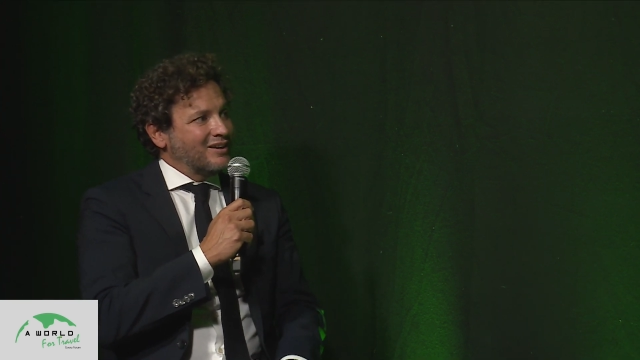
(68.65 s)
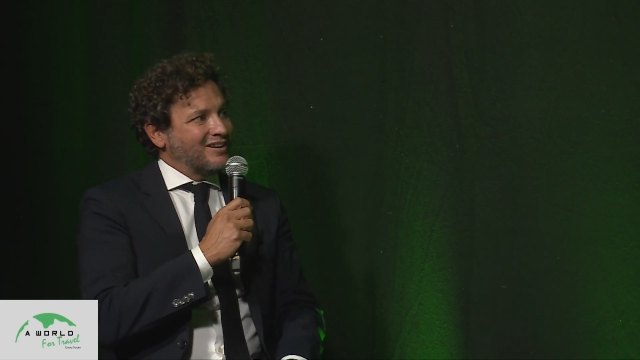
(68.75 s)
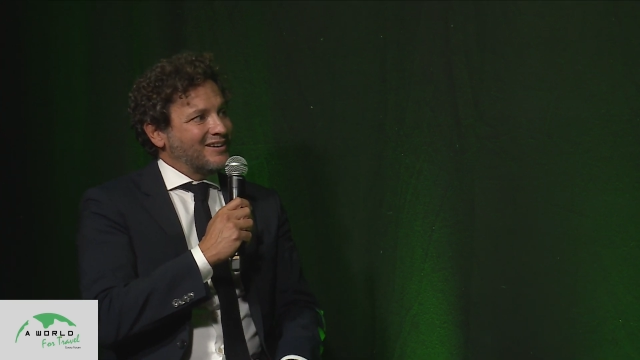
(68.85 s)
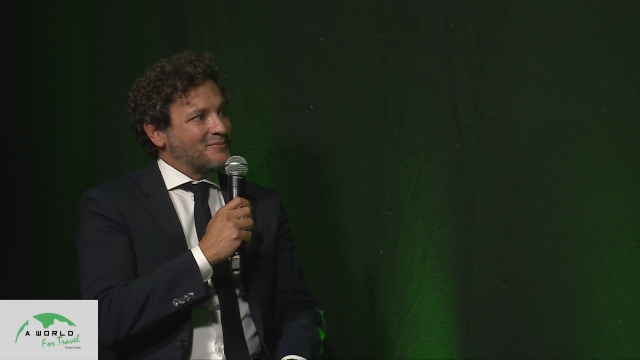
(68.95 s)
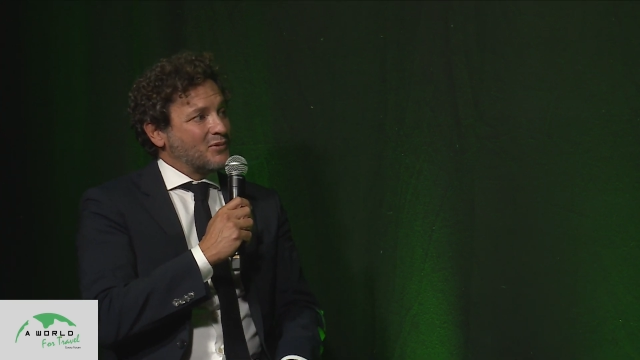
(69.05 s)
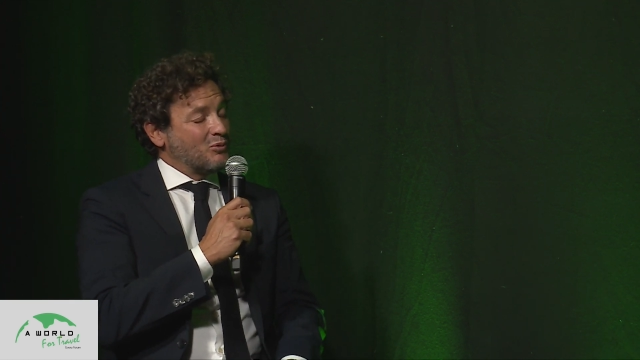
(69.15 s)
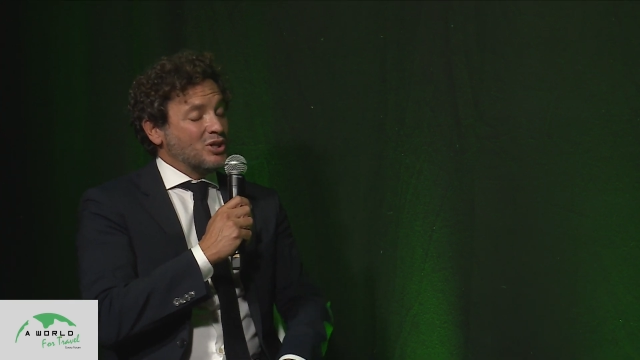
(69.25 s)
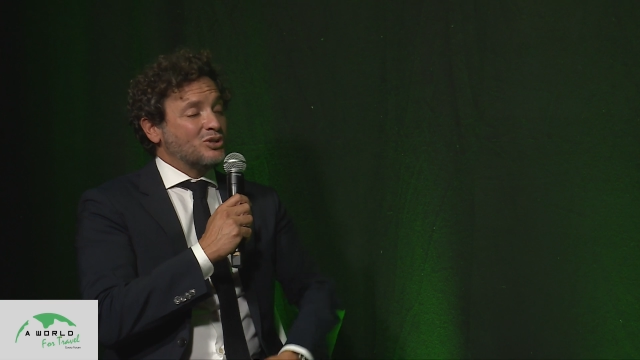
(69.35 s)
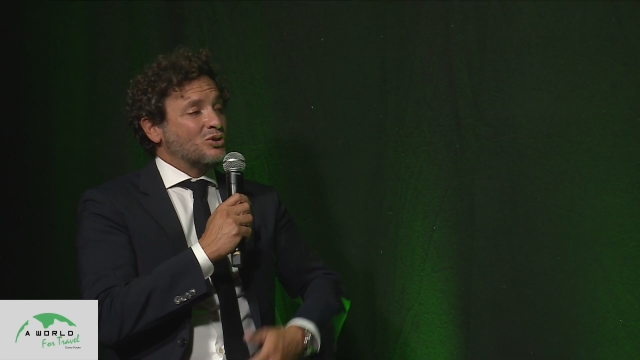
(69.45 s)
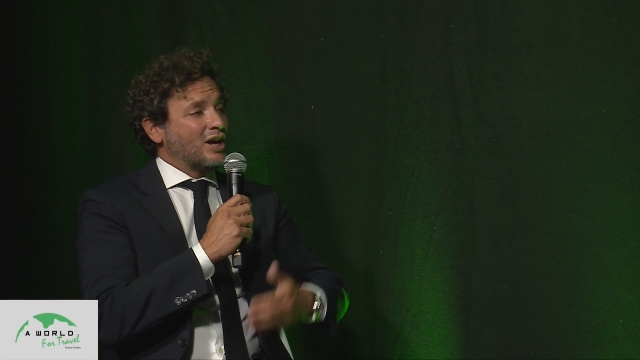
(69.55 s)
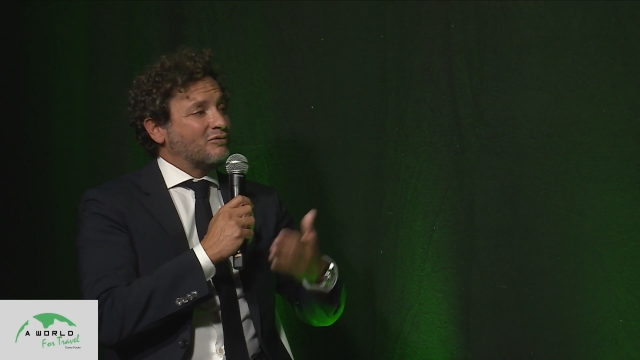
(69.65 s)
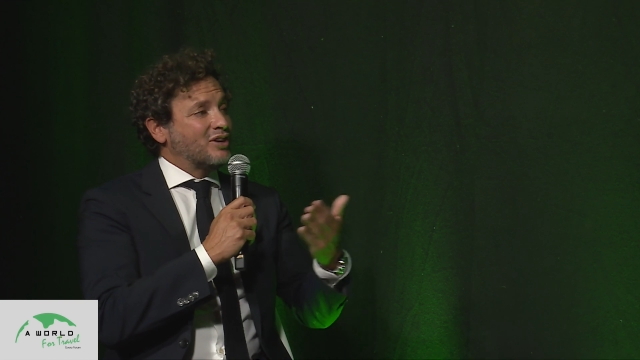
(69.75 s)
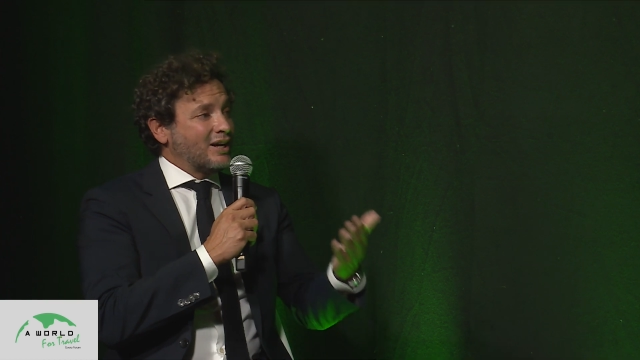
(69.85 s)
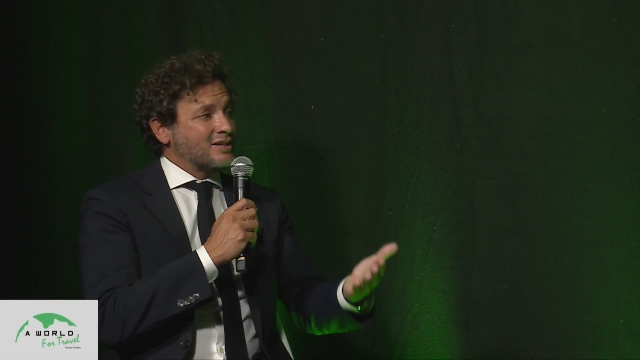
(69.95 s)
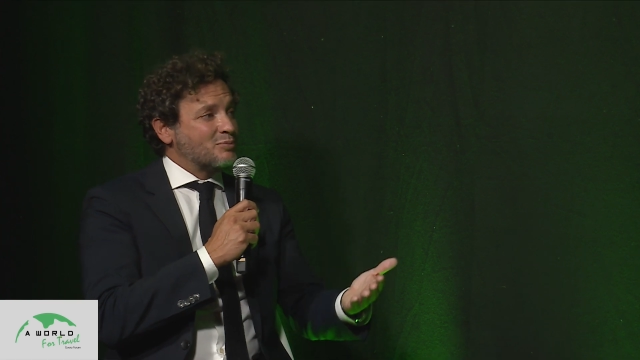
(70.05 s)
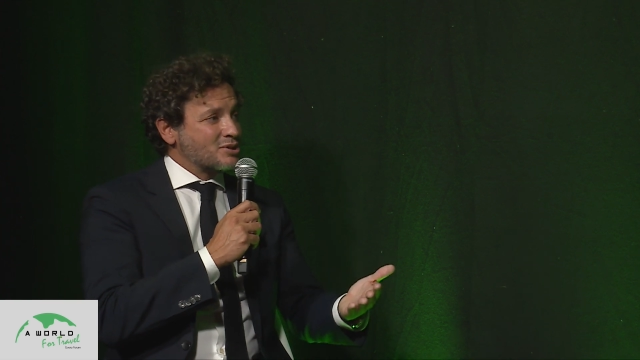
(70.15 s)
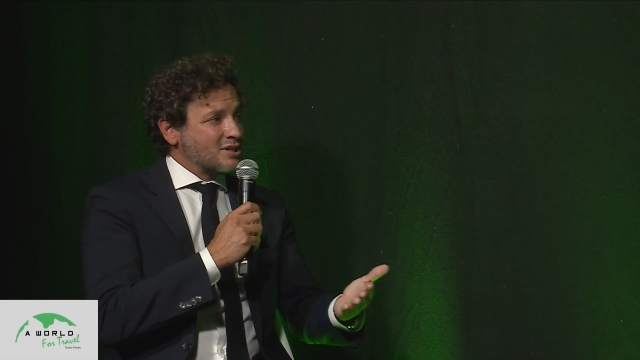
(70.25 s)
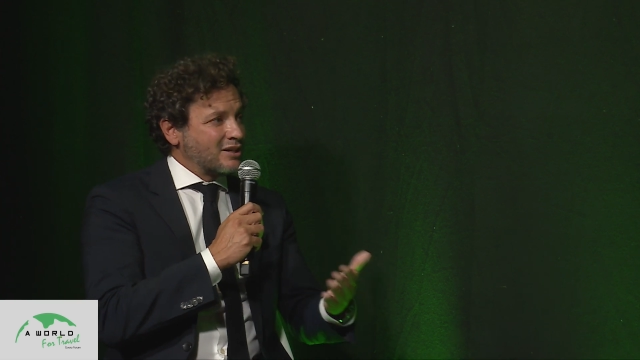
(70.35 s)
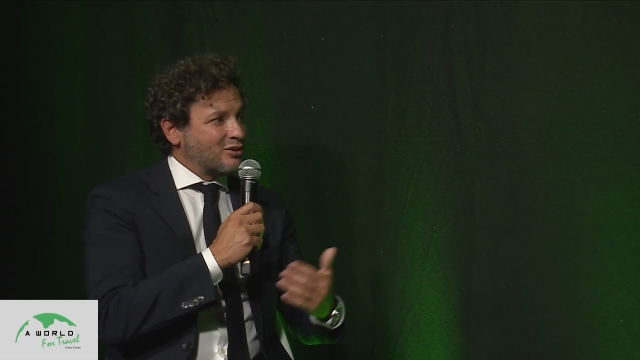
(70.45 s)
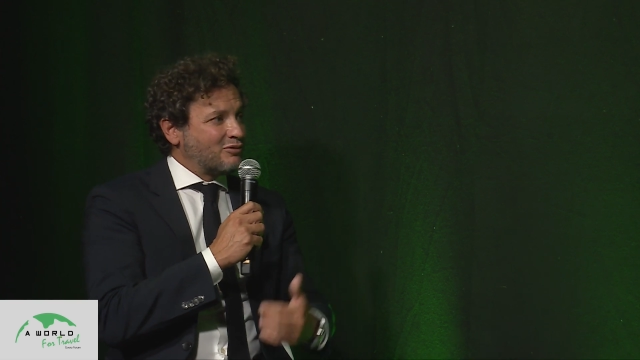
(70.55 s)
We need to have
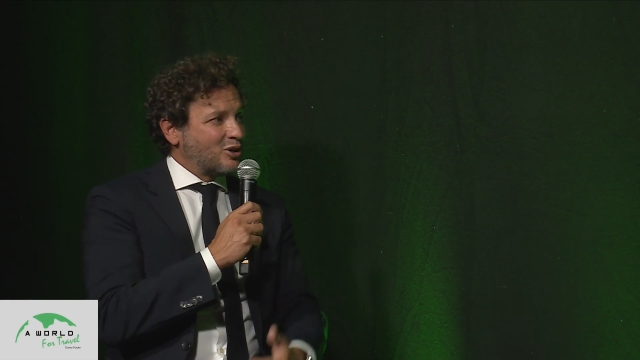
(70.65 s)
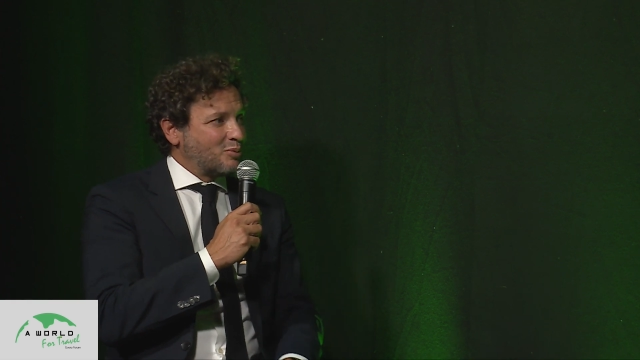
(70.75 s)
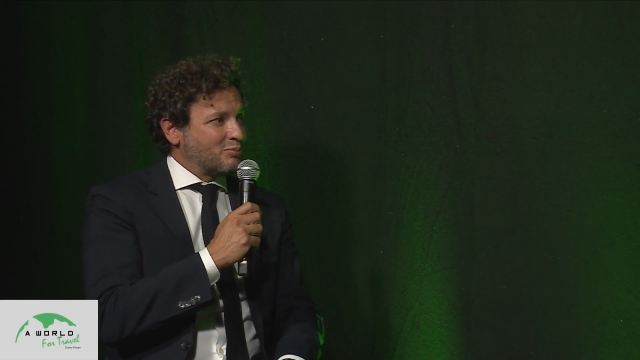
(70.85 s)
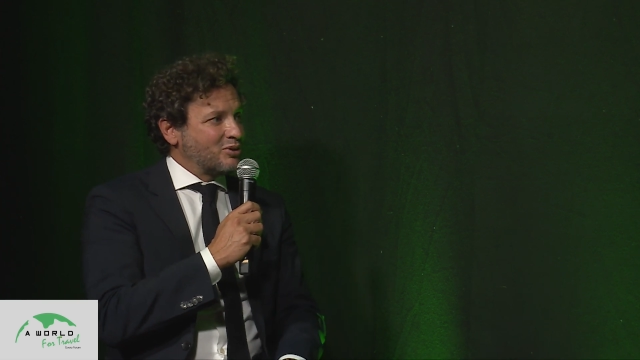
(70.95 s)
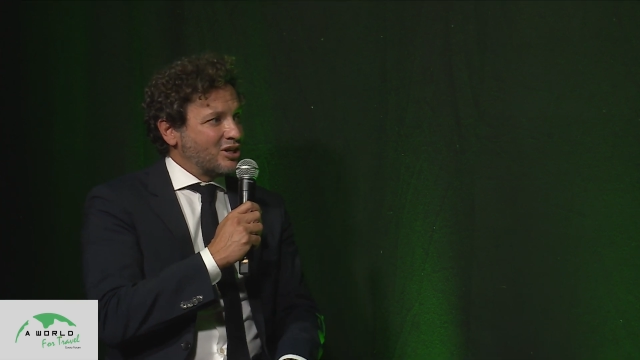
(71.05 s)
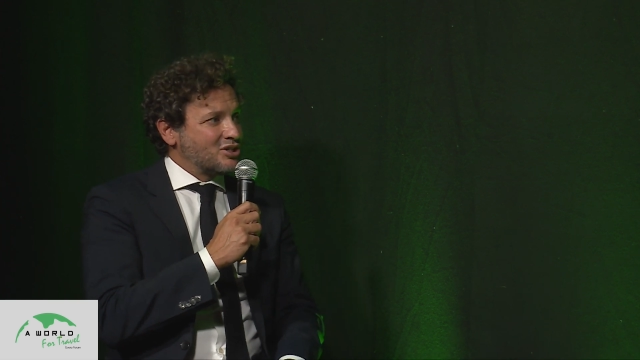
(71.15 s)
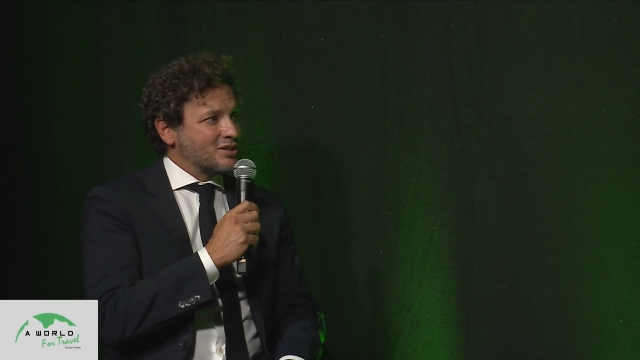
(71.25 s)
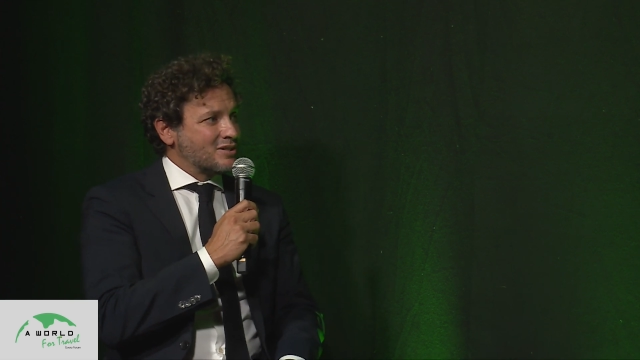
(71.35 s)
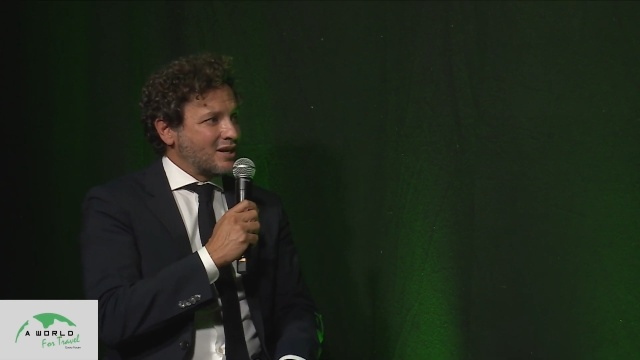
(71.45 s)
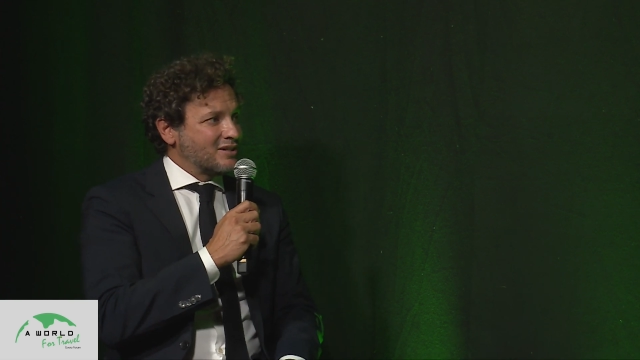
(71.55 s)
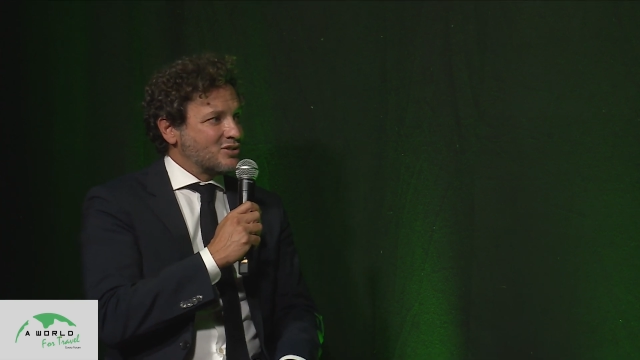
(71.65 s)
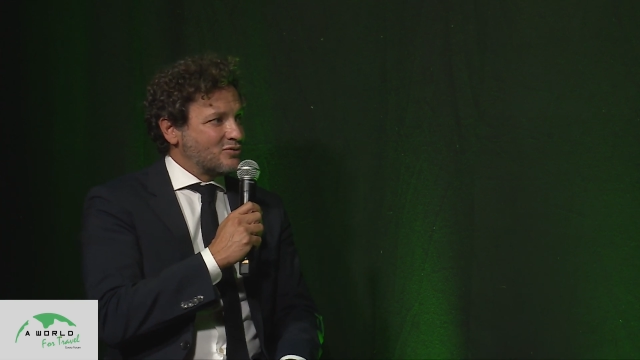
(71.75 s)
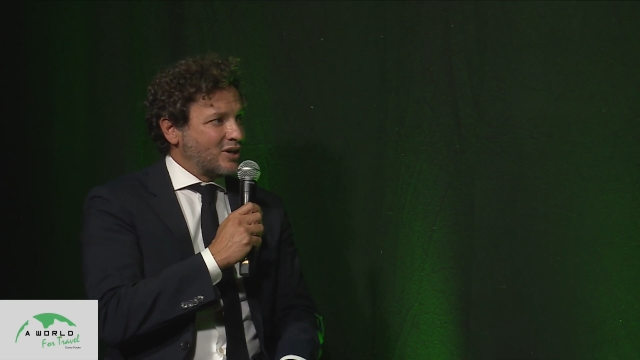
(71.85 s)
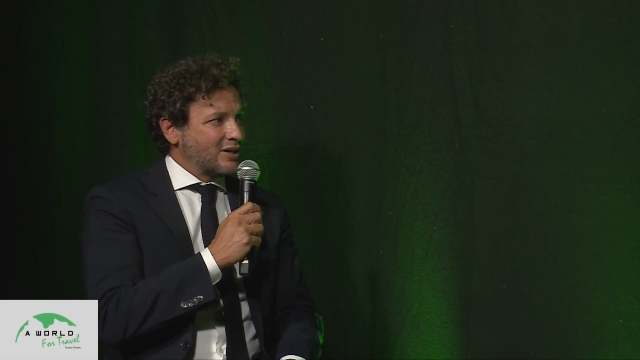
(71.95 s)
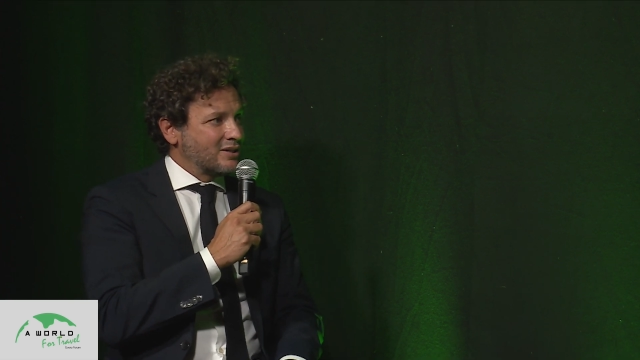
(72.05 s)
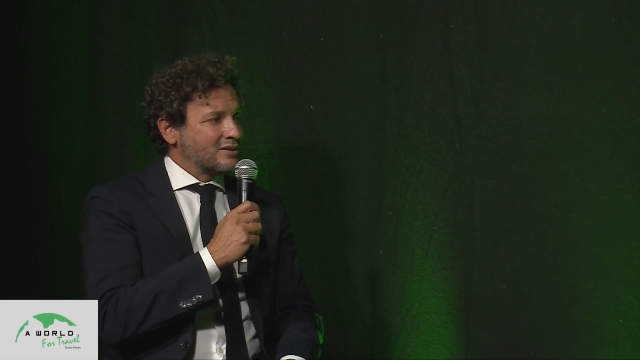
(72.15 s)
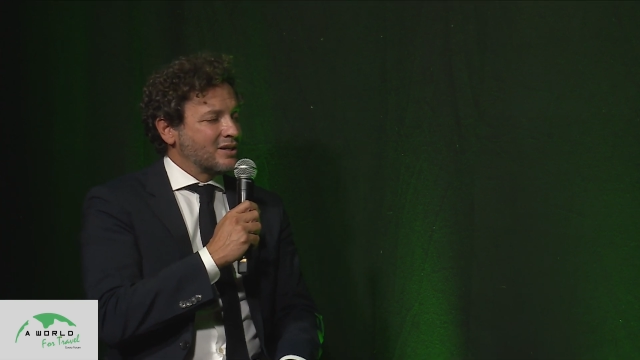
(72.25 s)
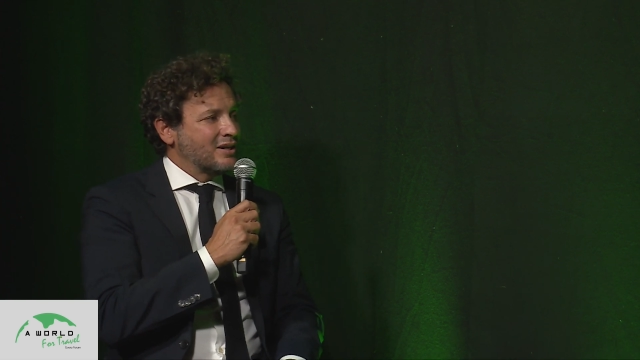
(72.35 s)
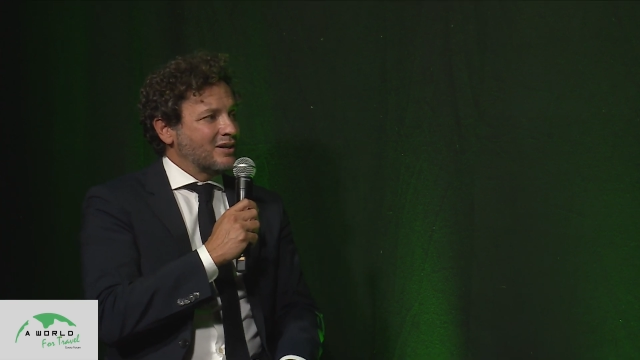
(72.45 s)
90% of our population satisfied